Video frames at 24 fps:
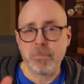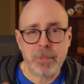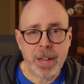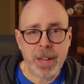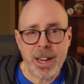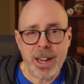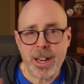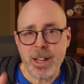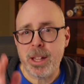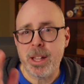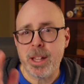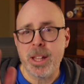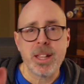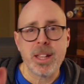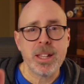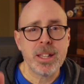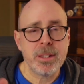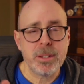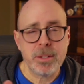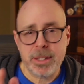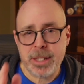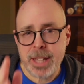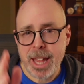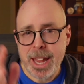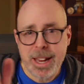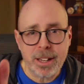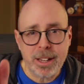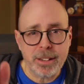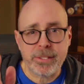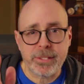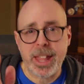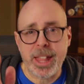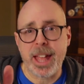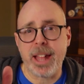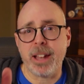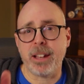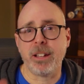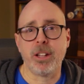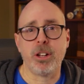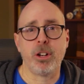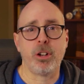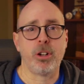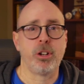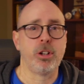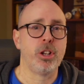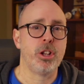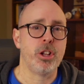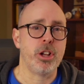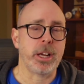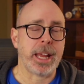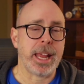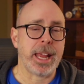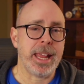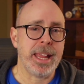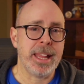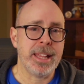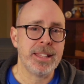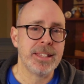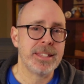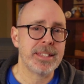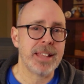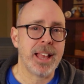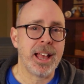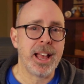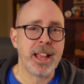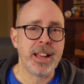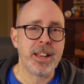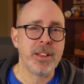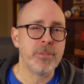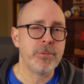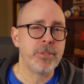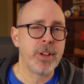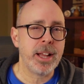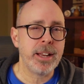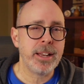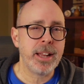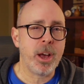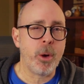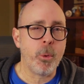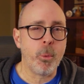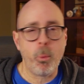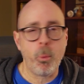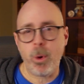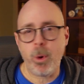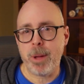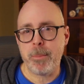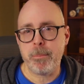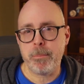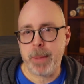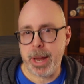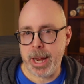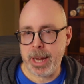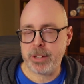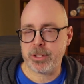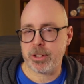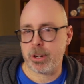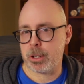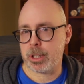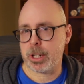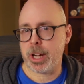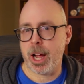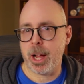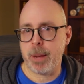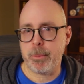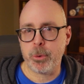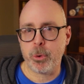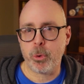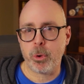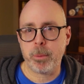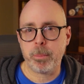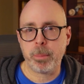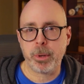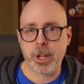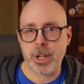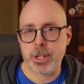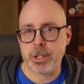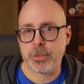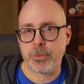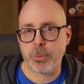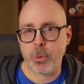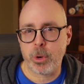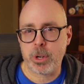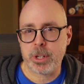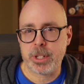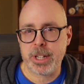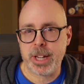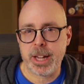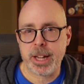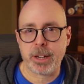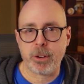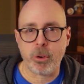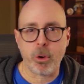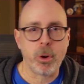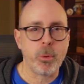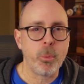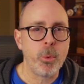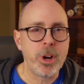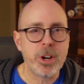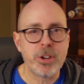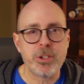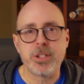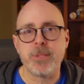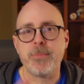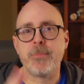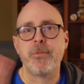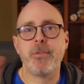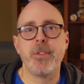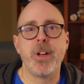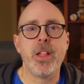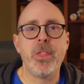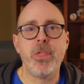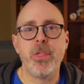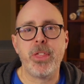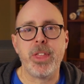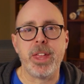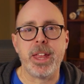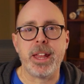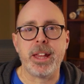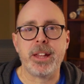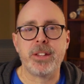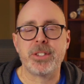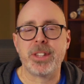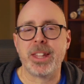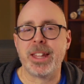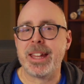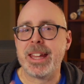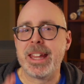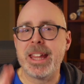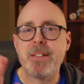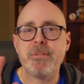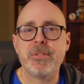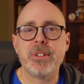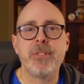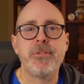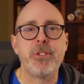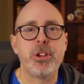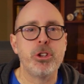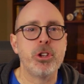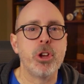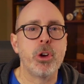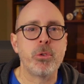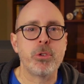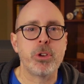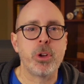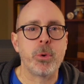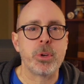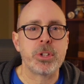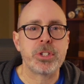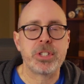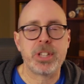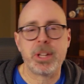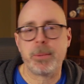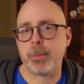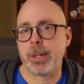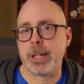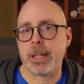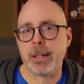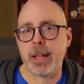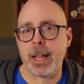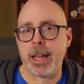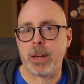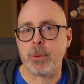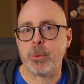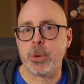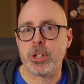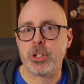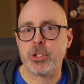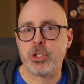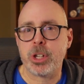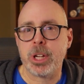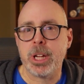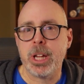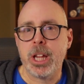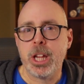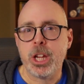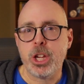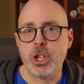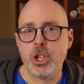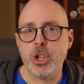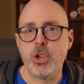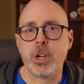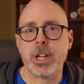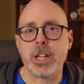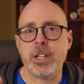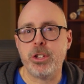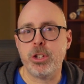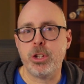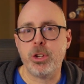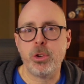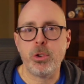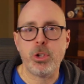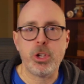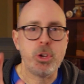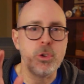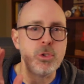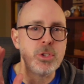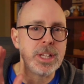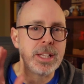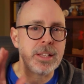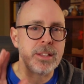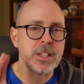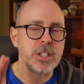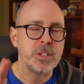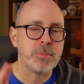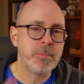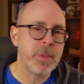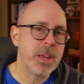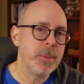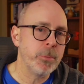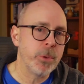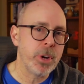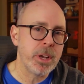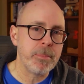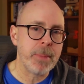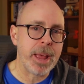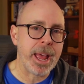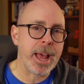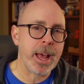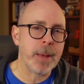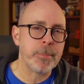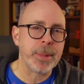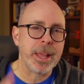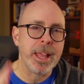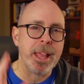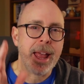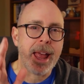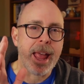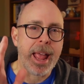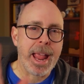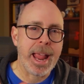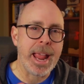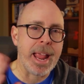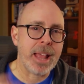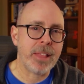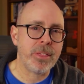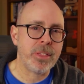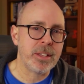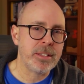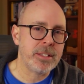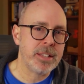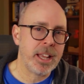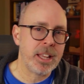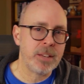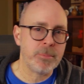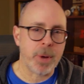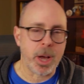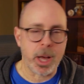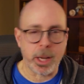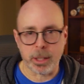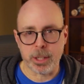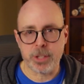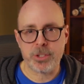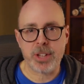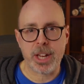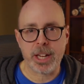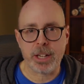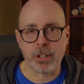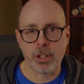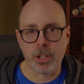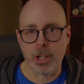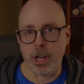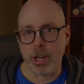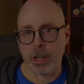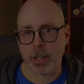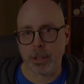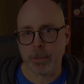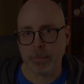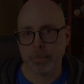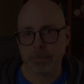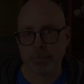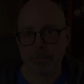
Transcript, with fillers: kind of take a, that little look inside and find out what makes our Commodore Plus 4 tick or what are some fun things that even if you don't know assembly language, you can do using this memory map and the TEDMON. Let's take a look.